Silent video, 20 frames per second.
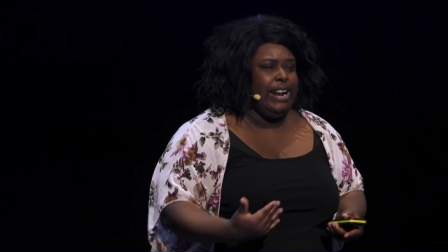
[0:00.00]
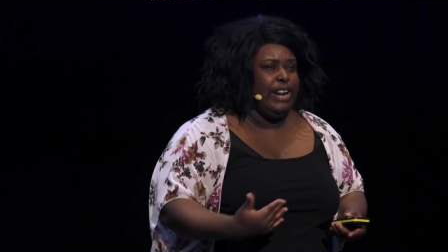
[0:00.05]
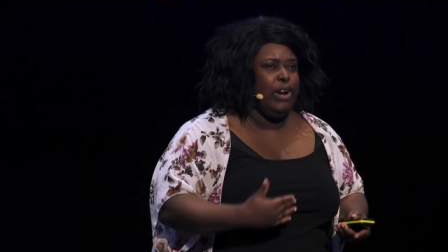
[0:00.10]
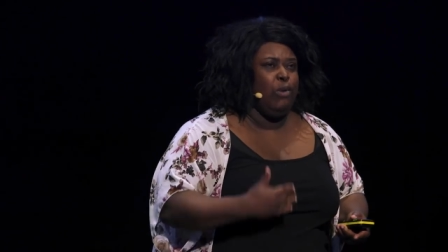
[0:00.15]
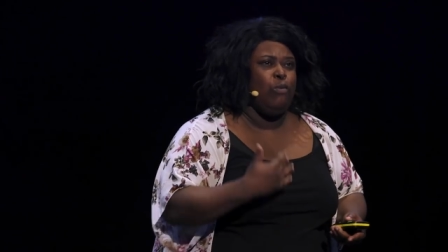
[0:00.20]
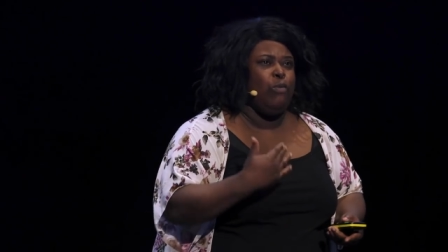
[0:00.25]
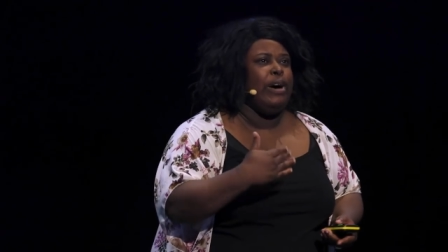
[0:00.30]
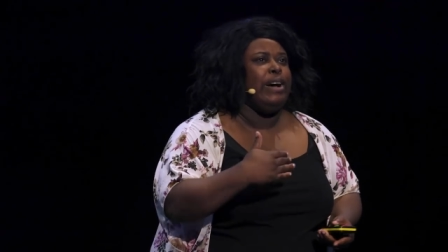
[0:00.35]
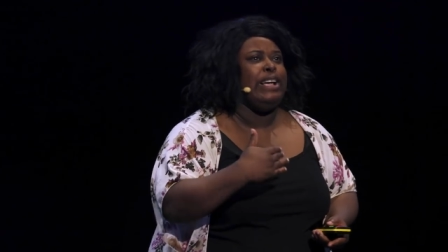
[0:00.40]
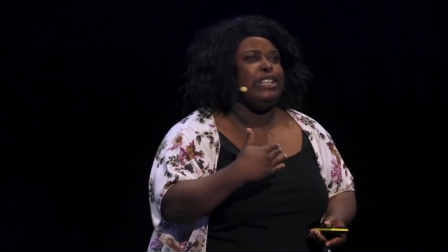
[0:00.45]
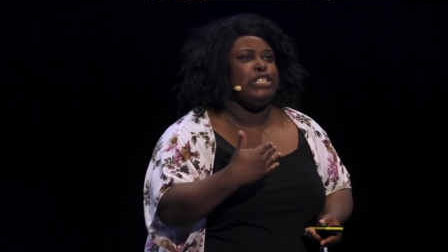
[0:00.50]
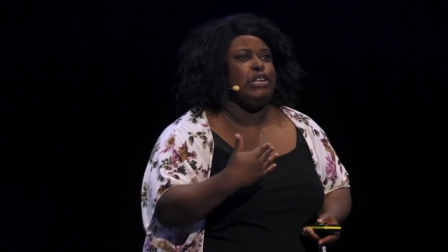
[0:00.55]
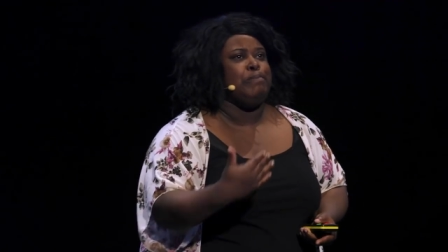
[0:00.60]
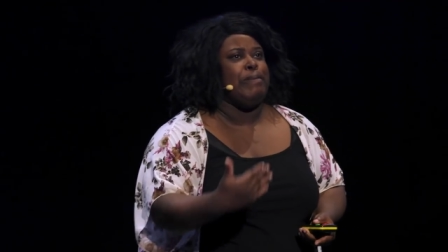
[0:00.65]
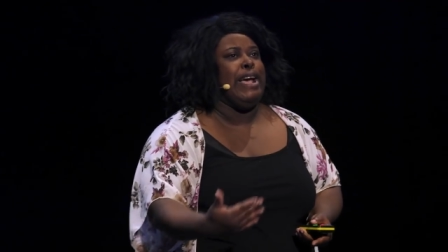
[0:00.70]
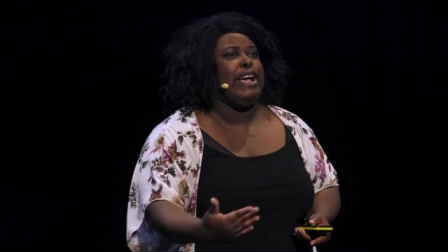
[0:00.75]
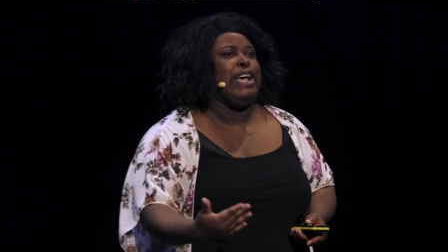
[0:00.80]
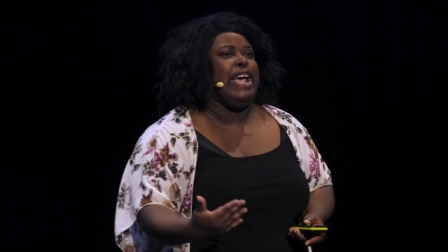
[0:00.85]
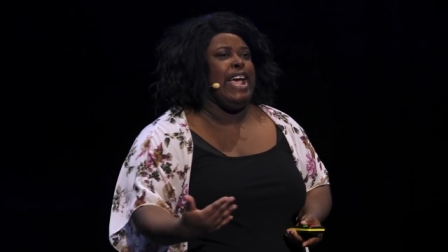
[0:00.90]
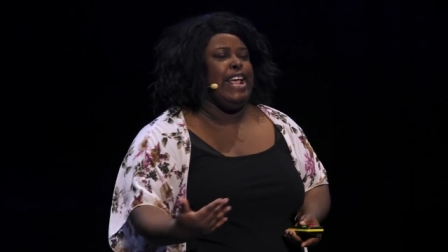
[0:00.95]
I didn't want to
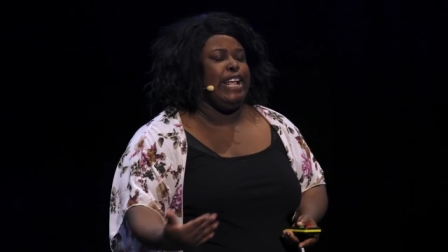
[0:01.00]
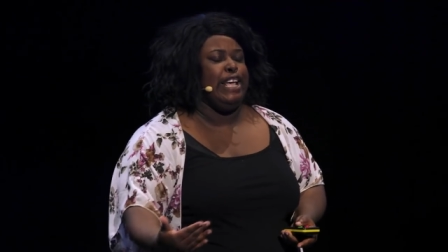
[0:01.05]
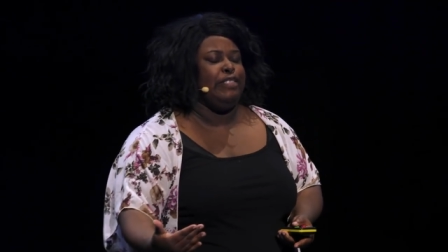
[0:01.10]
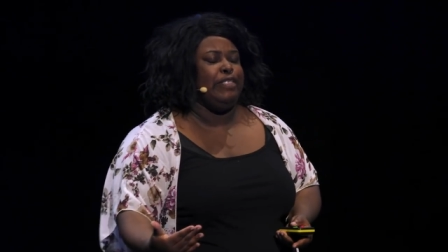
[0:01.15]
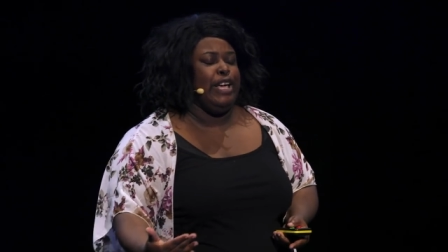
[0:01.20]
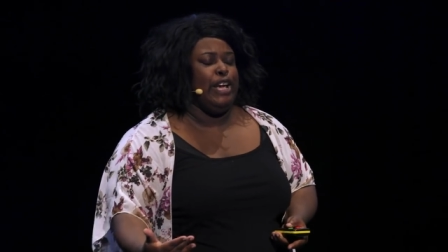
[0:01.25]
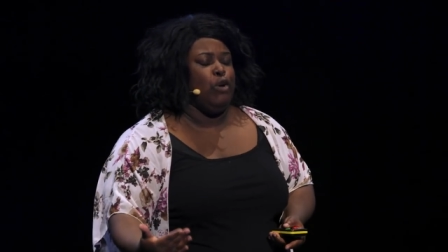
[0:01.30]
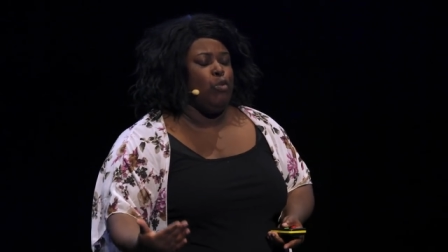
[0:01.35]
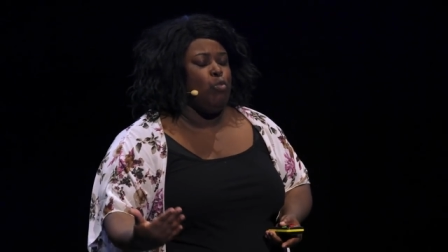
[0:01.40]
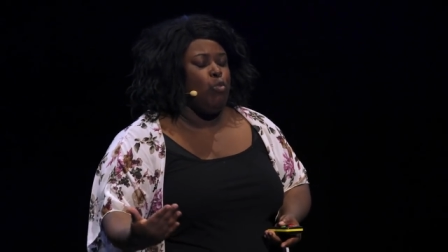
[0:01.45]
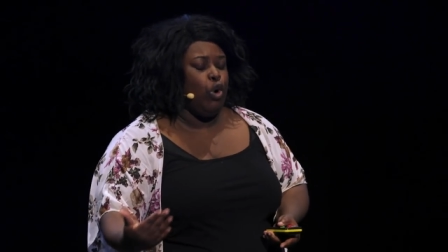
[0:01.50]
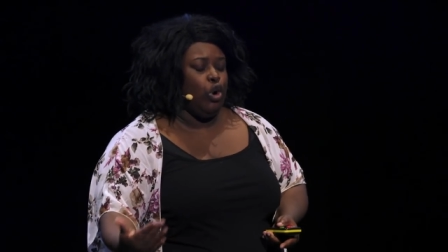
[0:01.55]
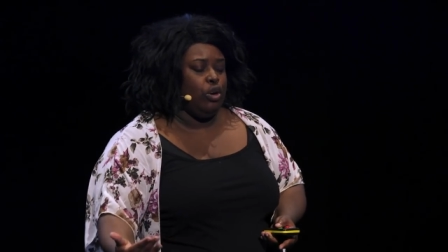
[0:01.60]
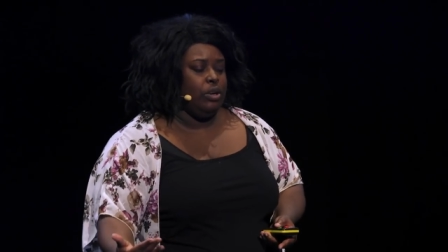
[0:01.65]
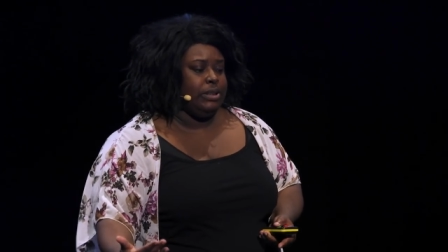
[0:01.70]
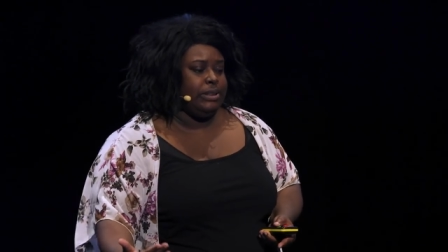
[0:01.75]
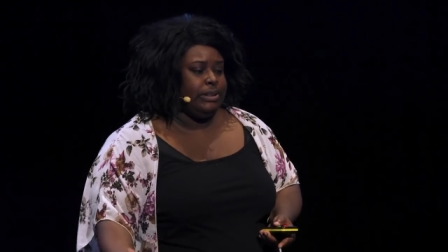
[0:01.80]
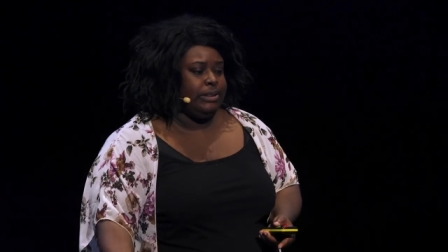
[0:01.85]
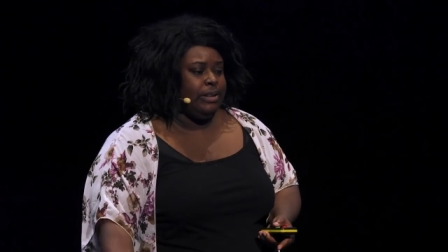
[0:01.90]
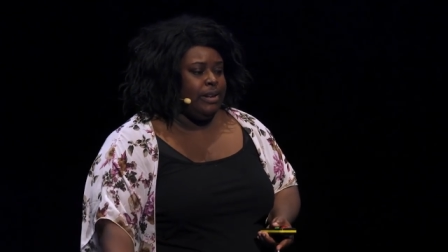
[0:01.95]
make anything
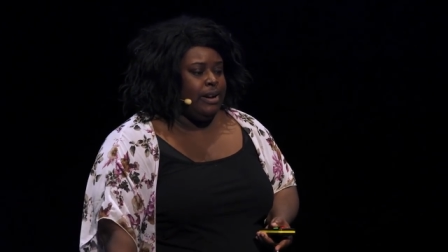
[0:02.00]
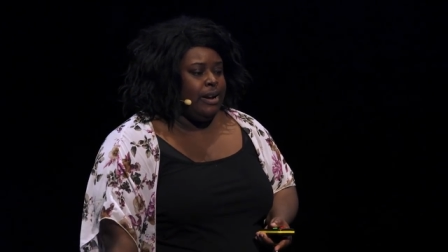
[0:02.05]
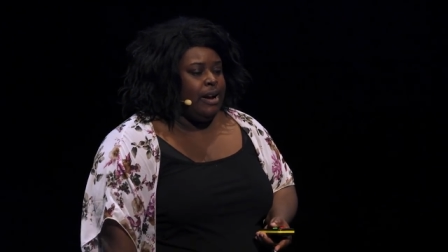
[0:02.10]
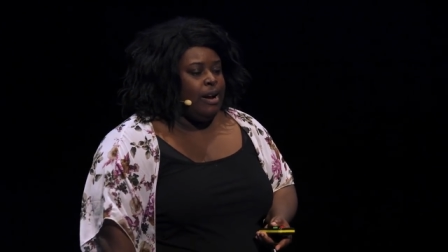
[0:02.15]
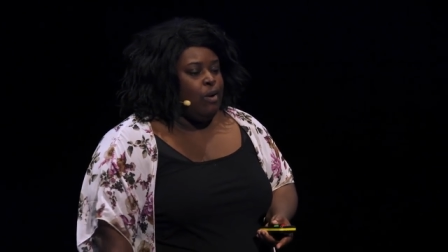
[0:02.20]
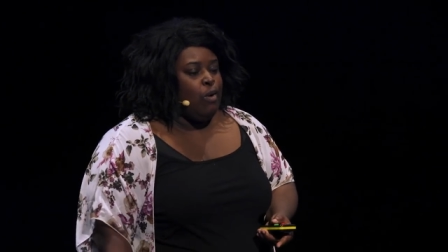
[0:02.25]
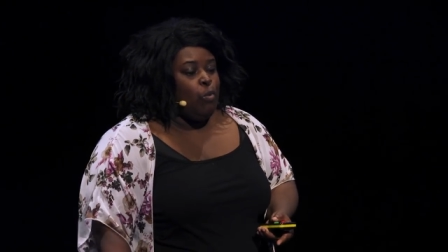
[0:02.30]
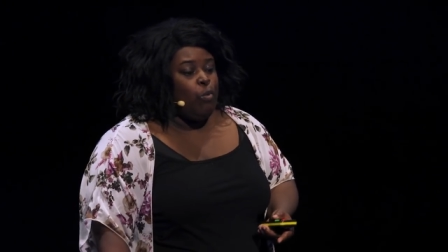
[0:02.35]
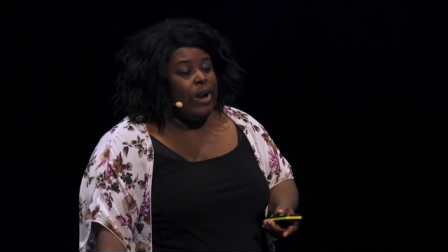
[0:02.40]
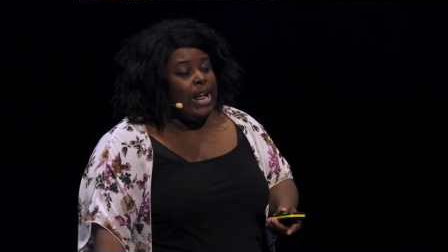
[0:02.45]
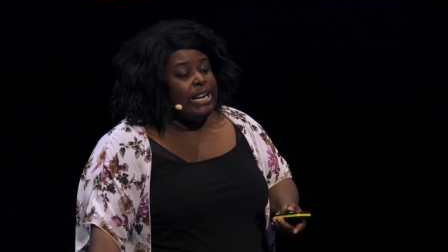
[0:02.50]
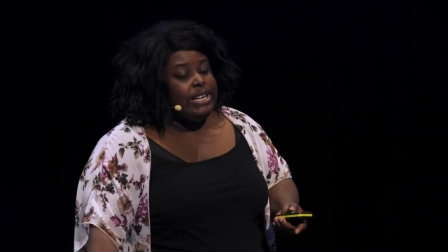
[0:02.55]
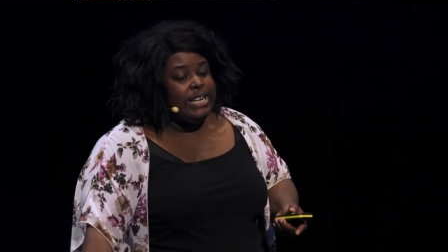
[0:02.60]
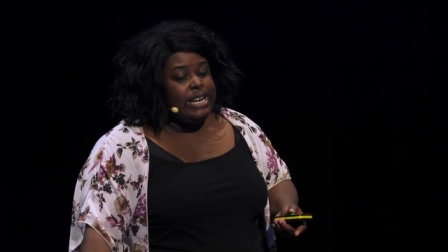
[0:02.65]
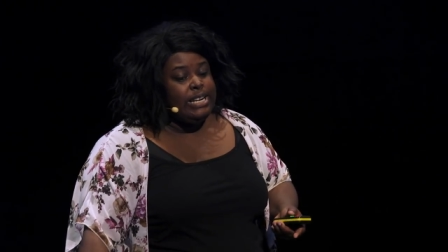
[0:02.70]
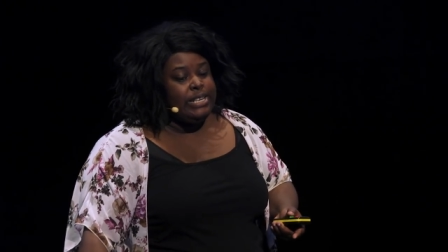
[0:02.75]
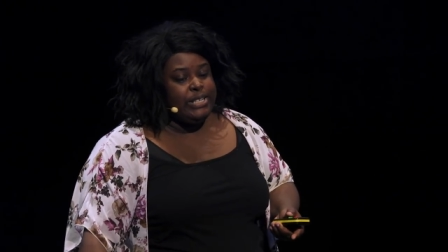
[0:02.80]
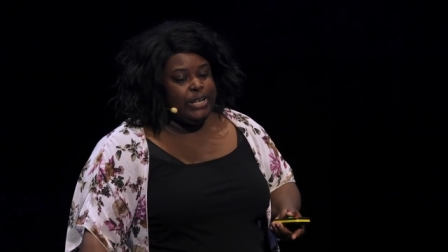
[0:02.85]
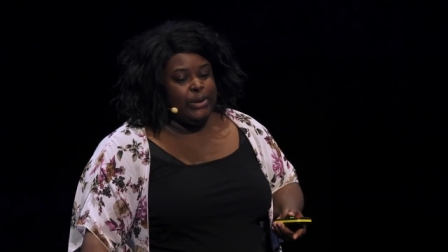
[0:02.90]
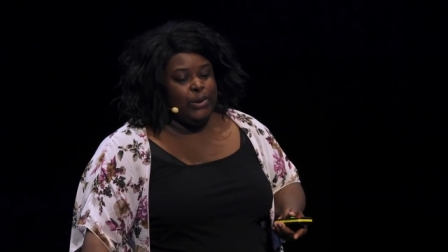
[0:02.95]
worse. What I
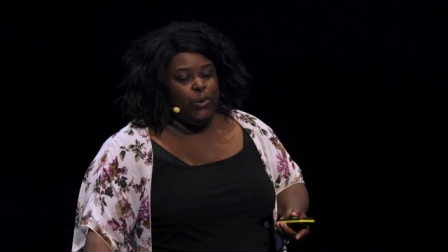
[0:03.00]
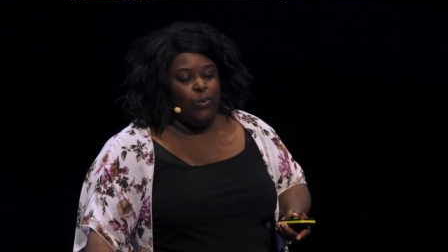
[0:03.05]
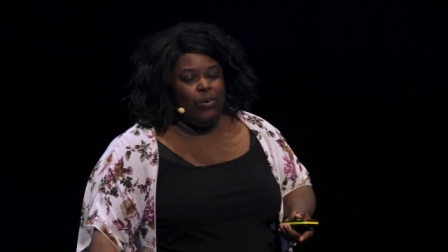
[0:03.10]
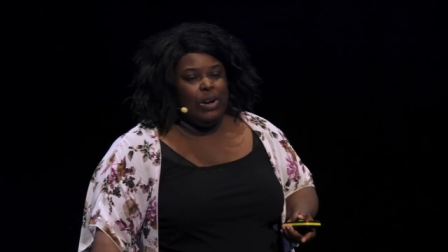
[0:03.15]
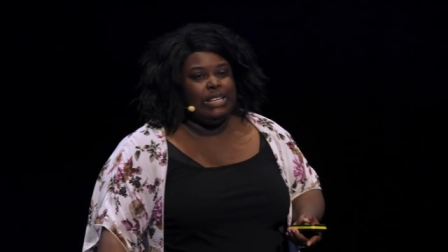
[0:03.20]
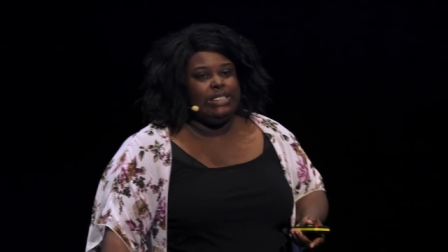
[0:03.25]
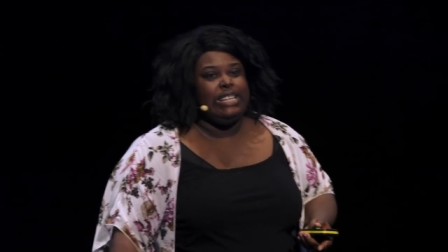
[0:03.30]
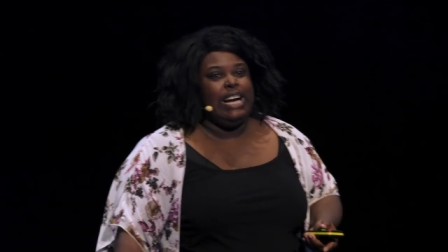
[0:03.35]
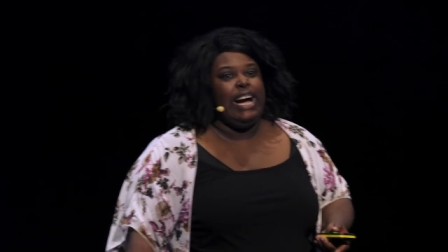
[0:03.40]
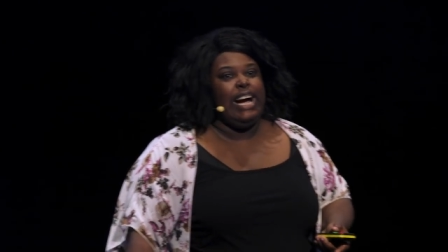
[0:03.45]
did do was